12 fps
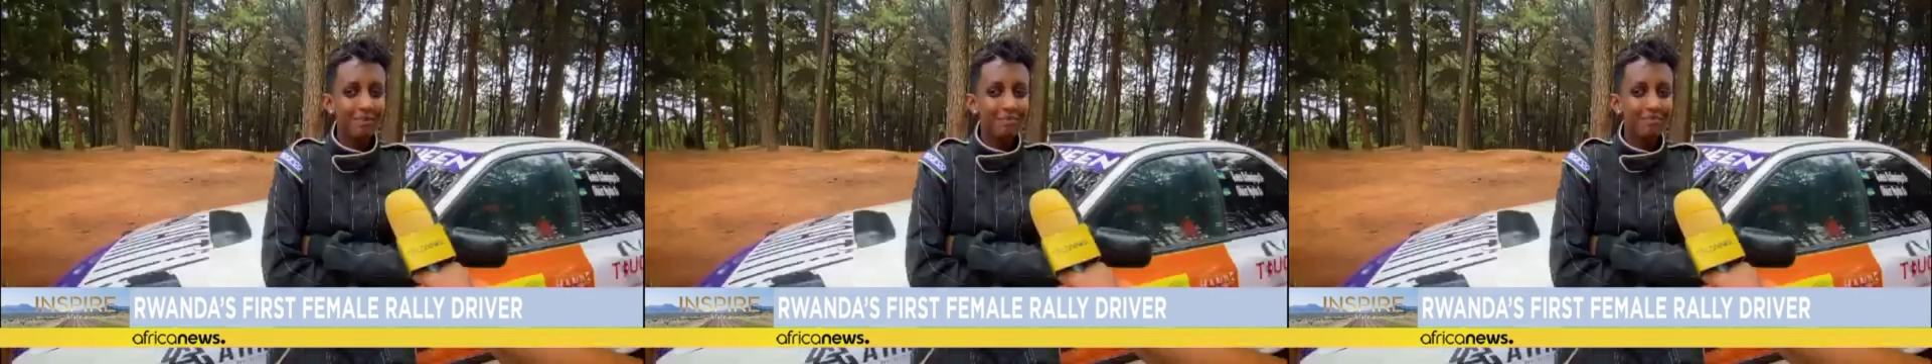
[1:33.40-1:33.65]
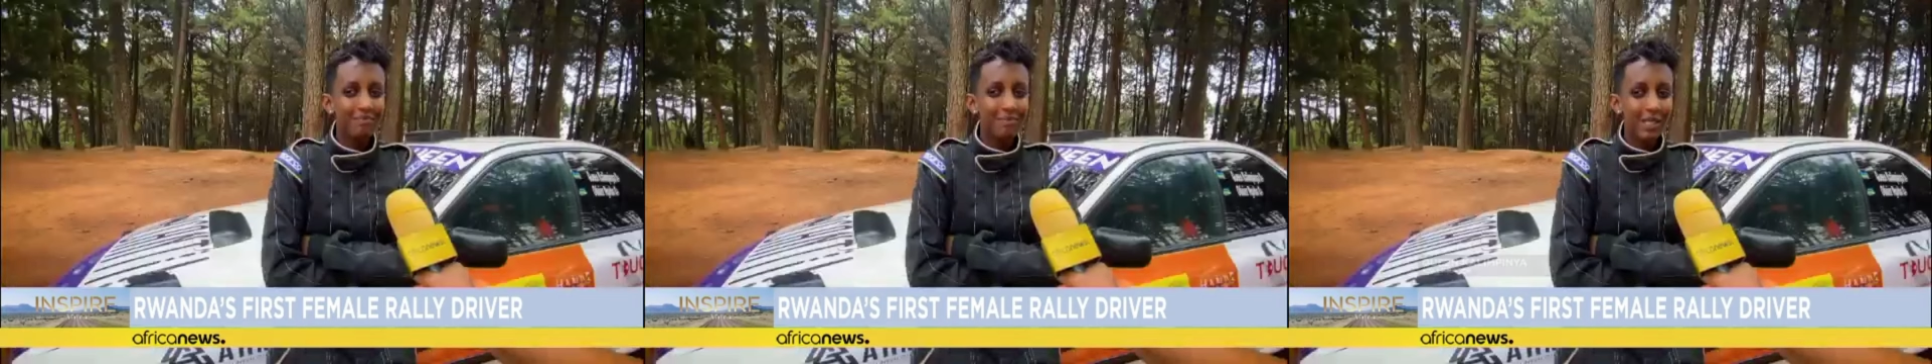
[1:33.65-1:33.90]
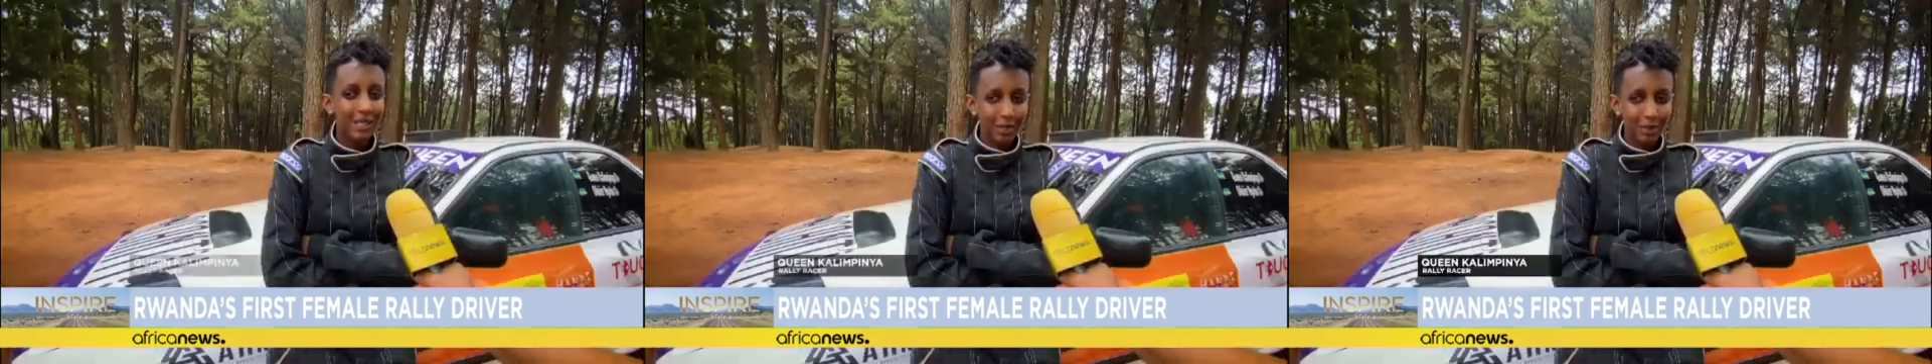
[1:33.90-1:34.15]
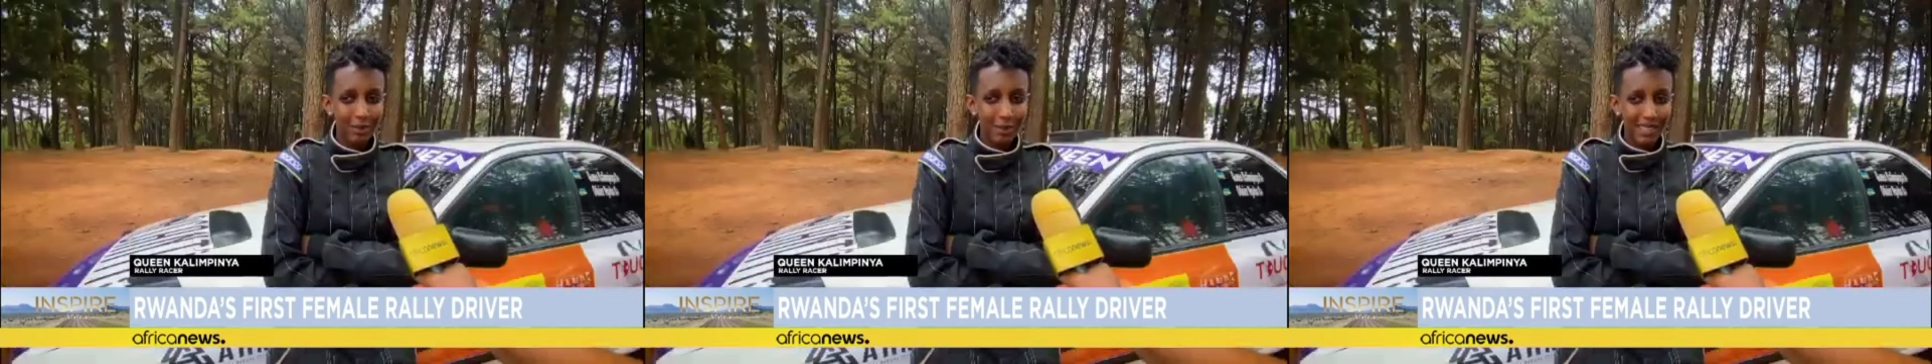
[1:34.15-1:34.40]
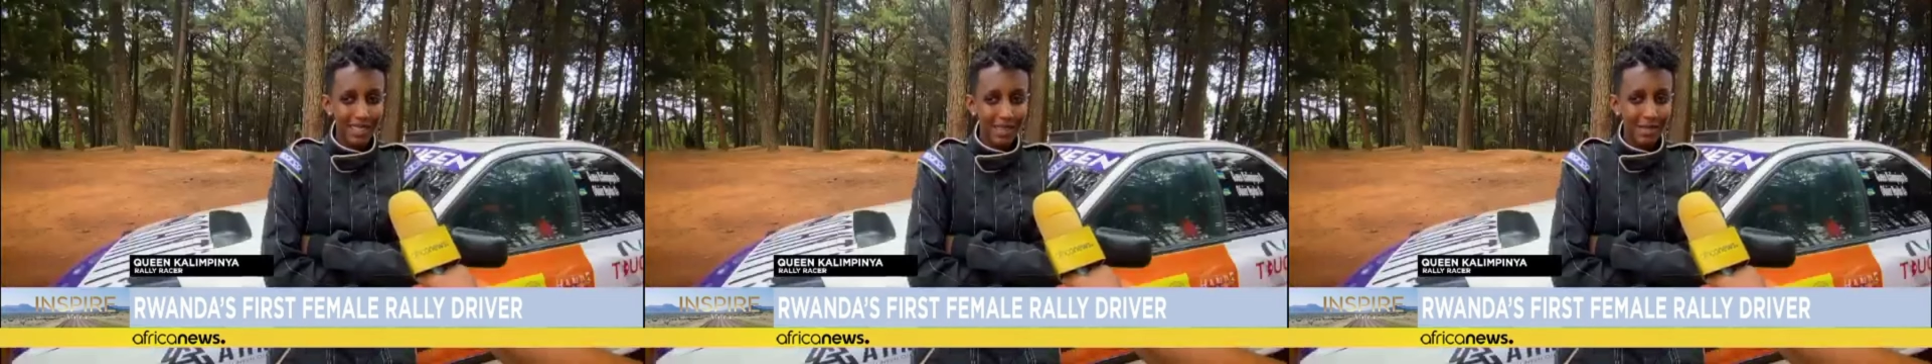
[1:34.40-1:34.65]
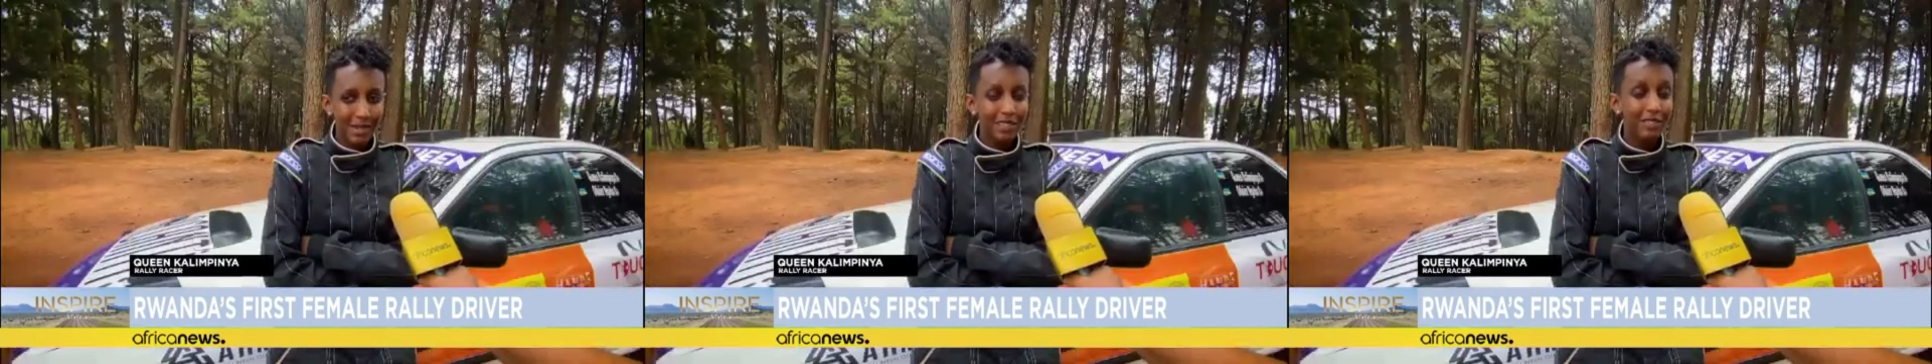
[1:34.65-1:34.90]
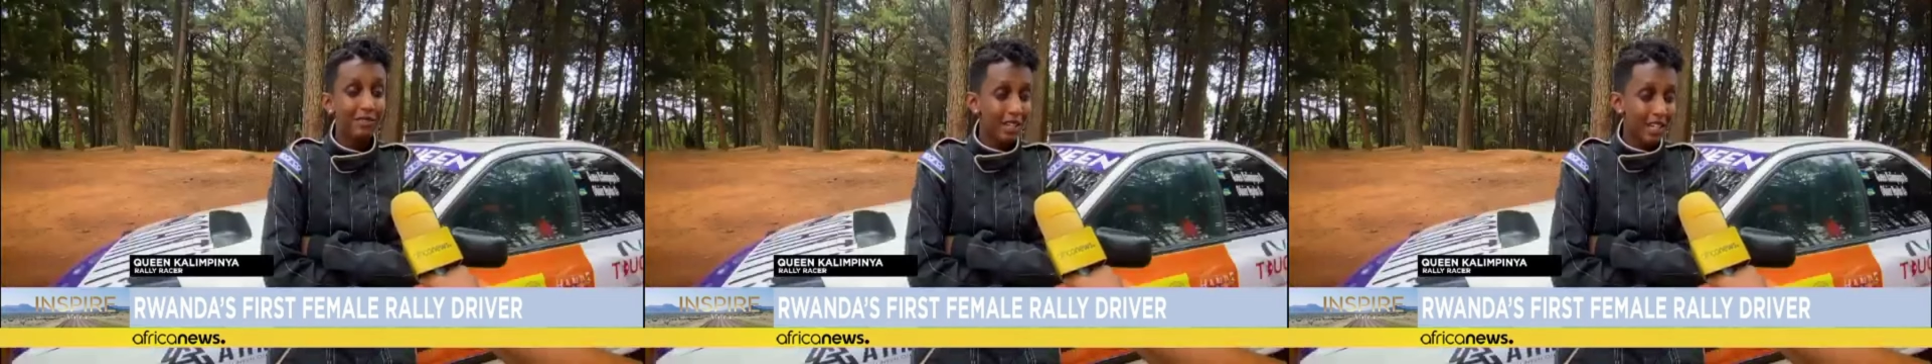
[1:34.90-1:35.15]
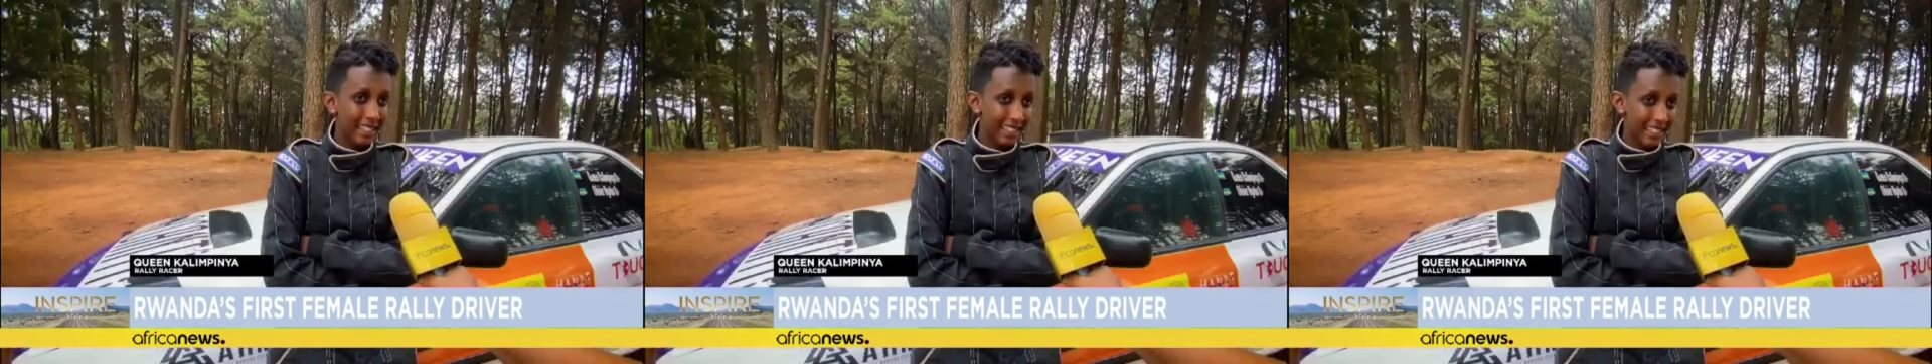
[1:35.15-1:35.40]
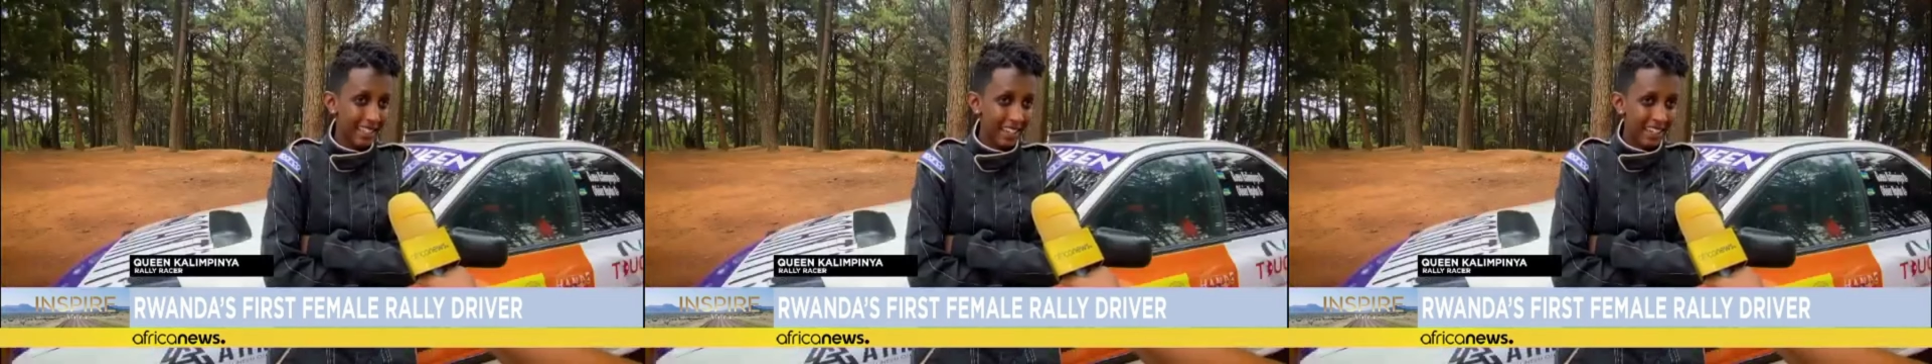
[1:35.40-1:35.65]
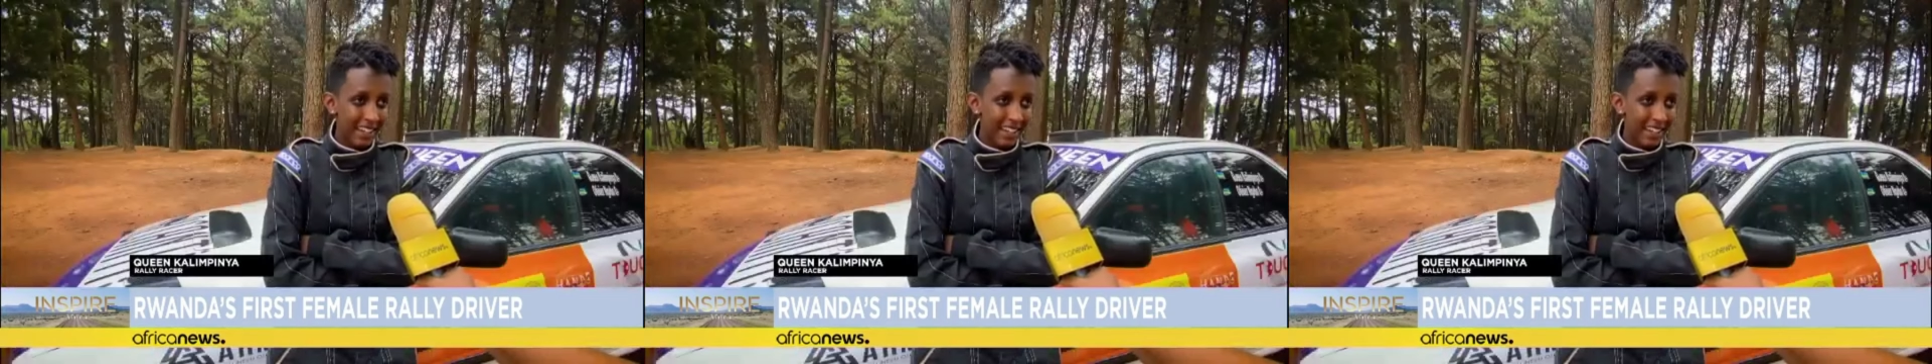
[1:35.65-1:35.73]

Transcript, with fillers: Motorsport is not friendly